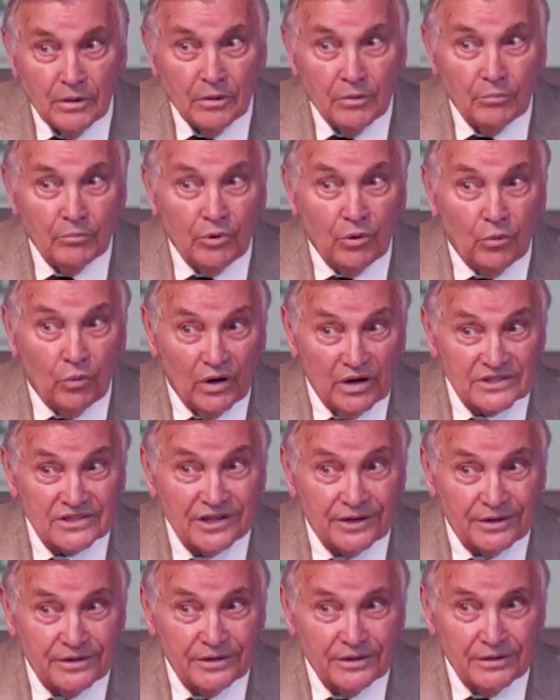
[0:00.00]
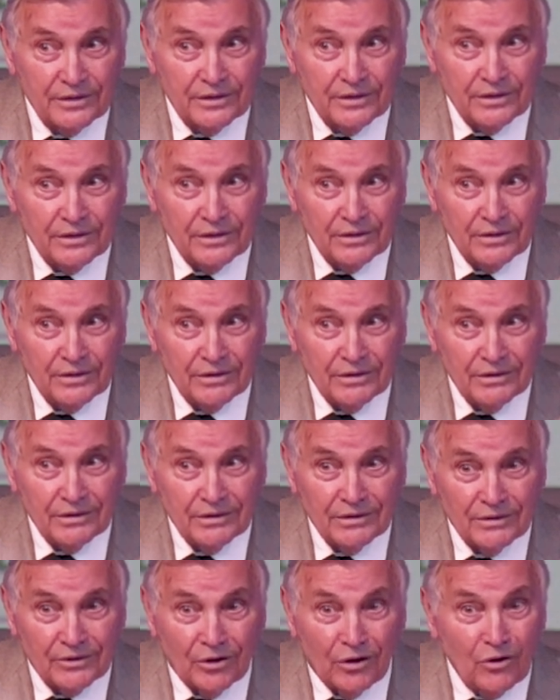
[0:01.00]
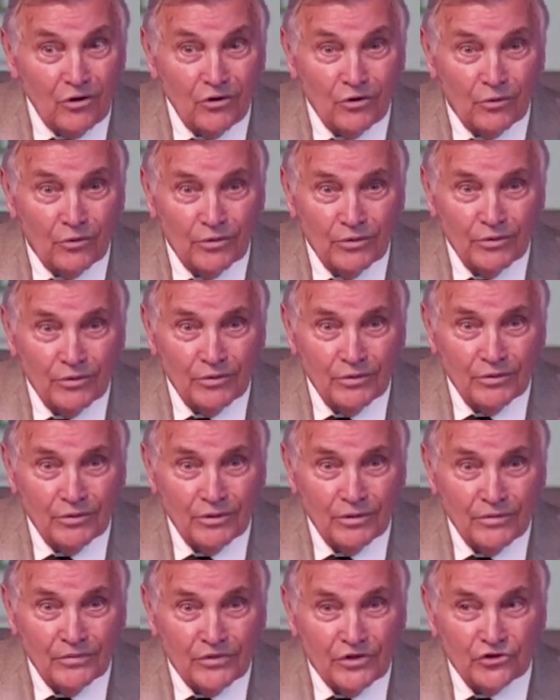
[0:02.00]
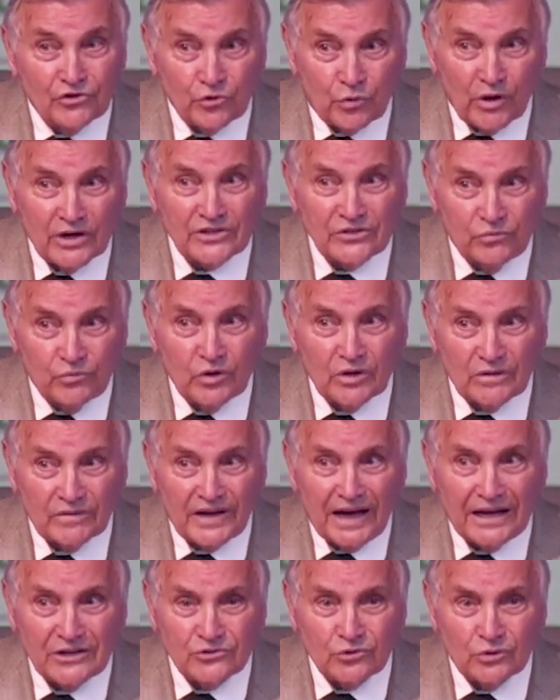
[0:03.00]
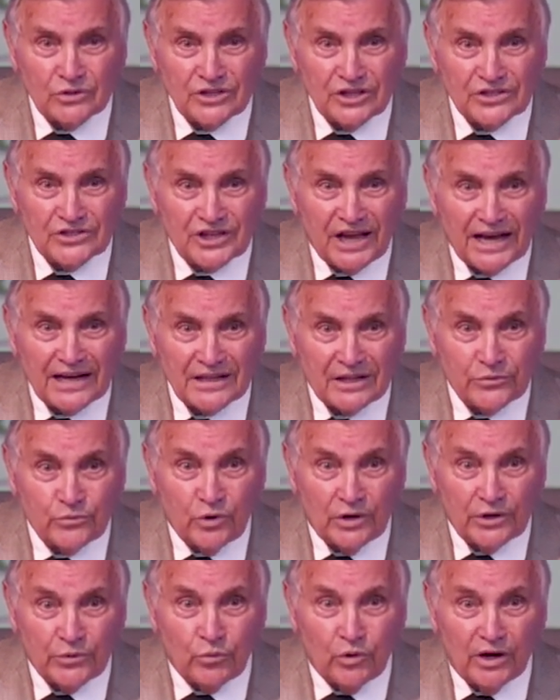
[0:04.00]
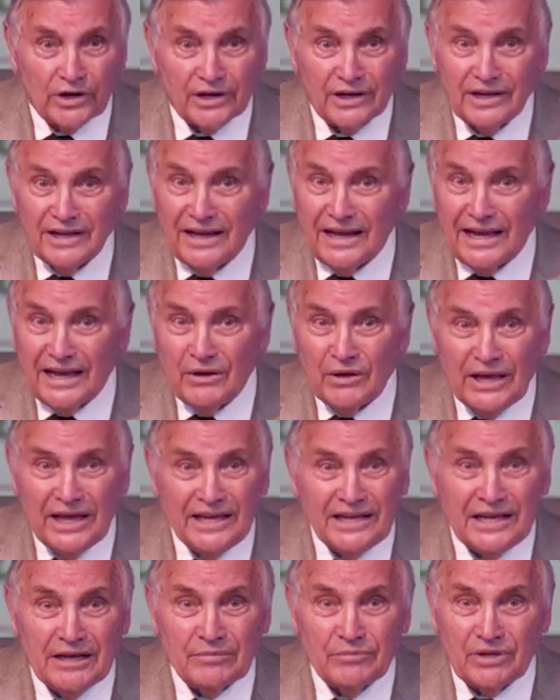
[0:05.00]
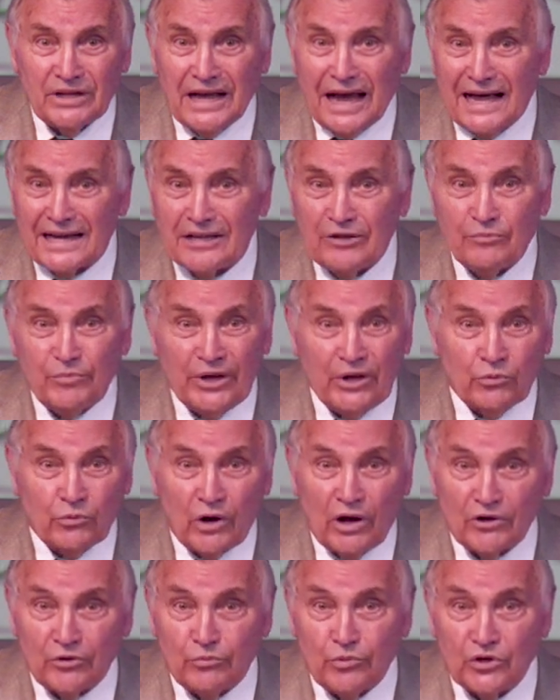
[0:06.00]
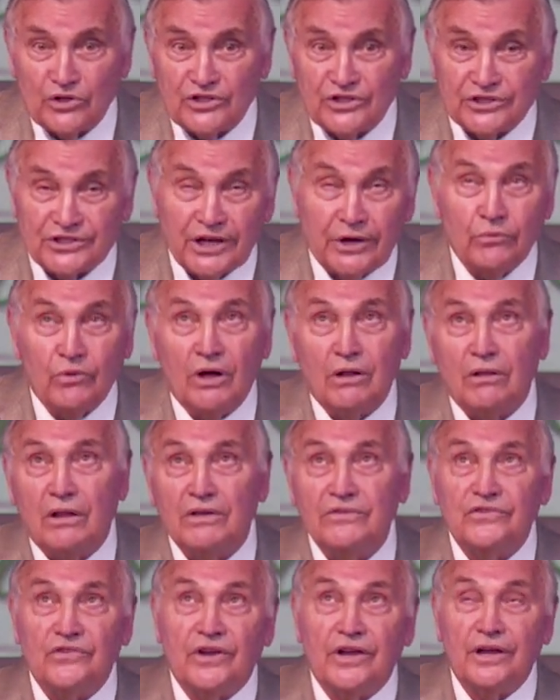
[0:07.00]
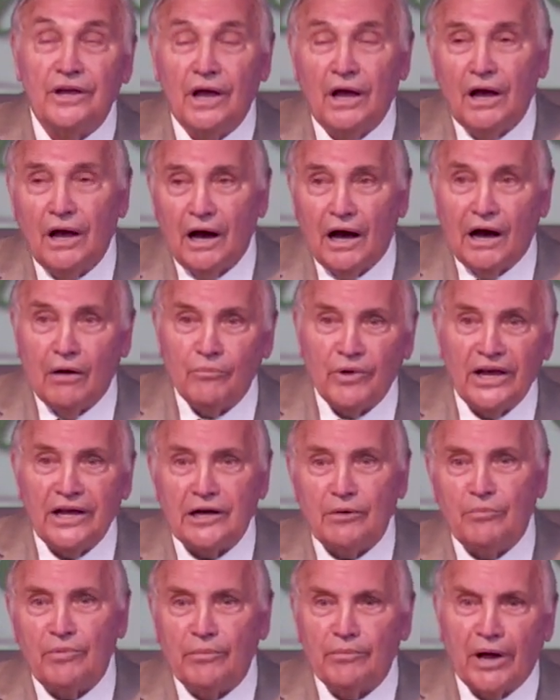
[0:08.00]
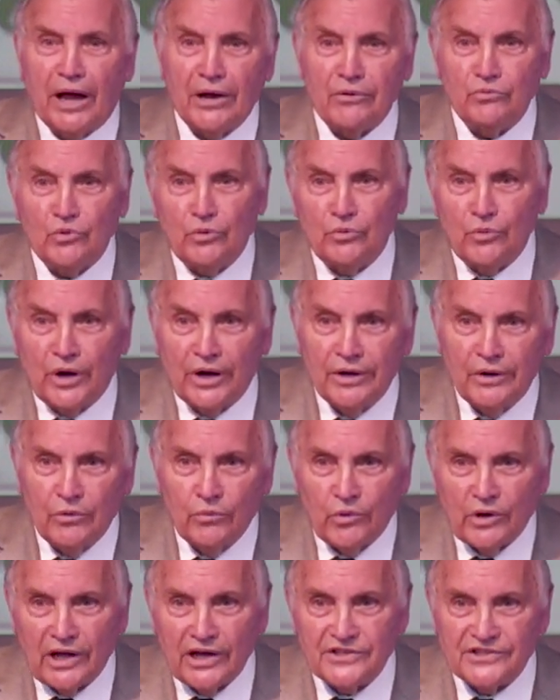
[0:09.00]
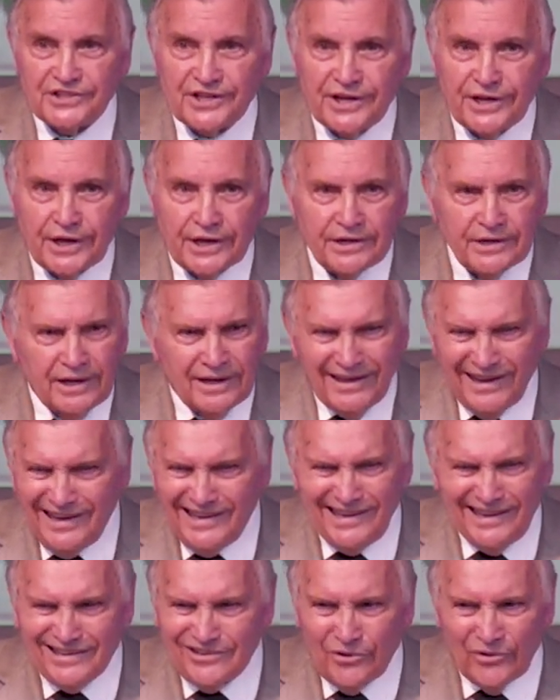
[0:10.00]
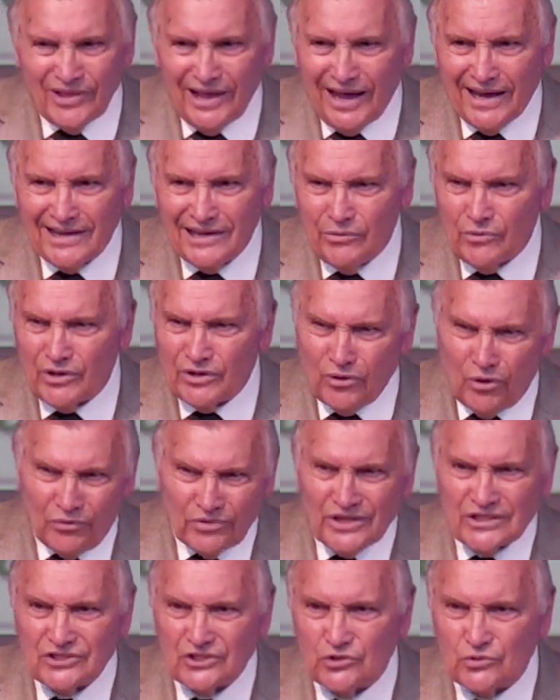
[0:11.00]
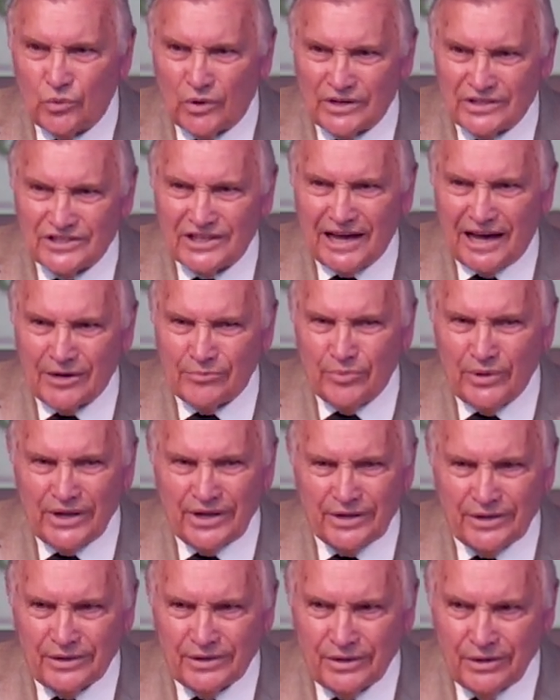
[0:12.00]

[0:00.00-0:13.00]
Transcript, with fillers: What was it? No. The directive will of God told you exactly what he wanted. He, he didn't, God didn't beat around the bush and say, well, let's see, I'll make up my mind when, when, when I see it. He didn't do that. He went, no, this is what it's got to be.